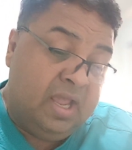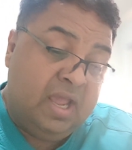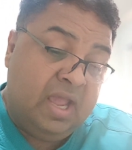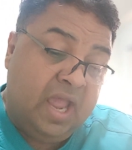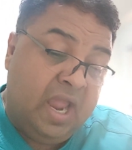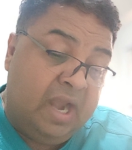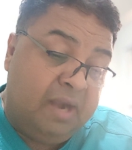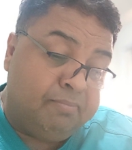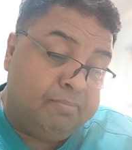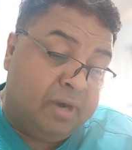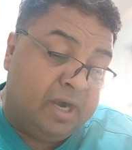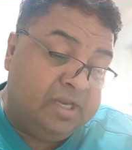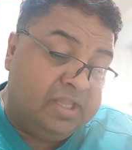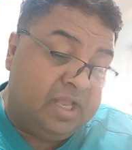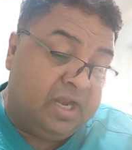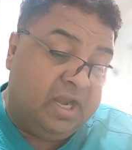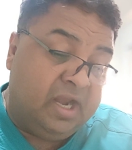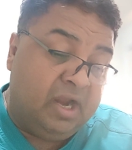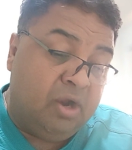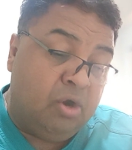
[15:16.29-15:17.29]
But
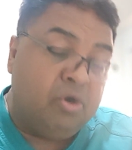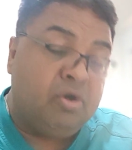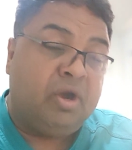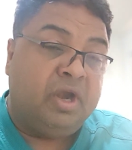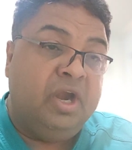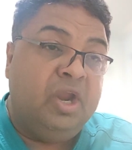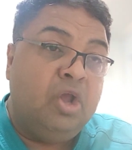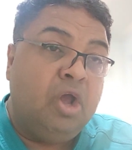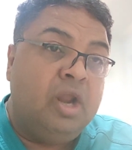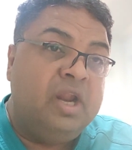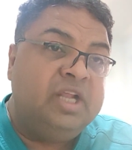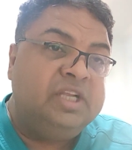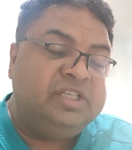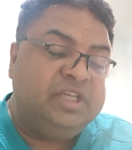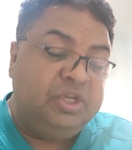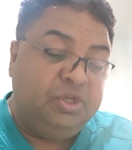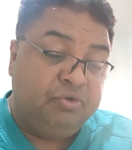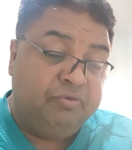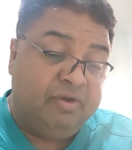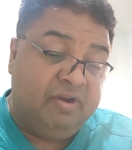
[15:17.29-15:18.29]
on
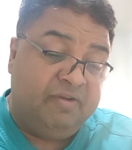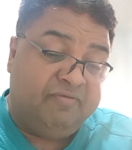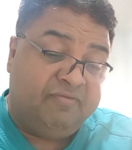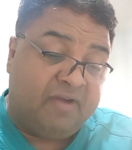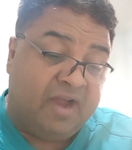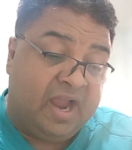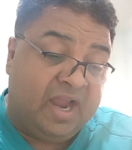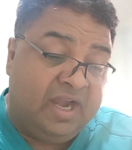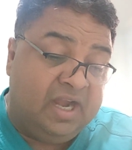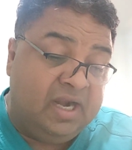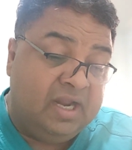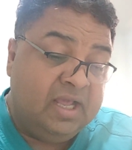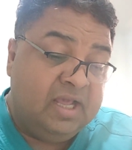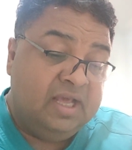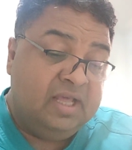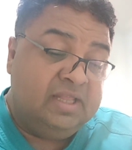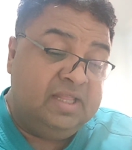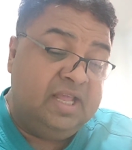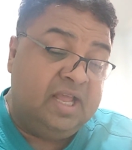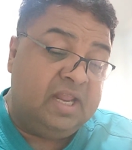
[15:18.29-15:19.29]
radiology you will find
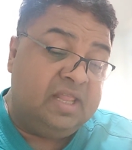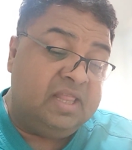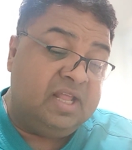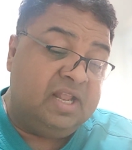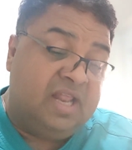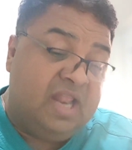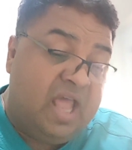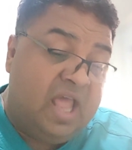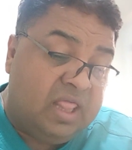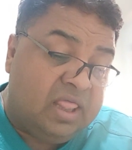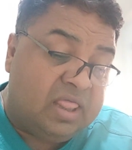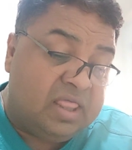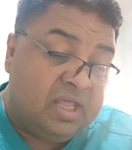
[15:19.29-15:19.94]
there is a less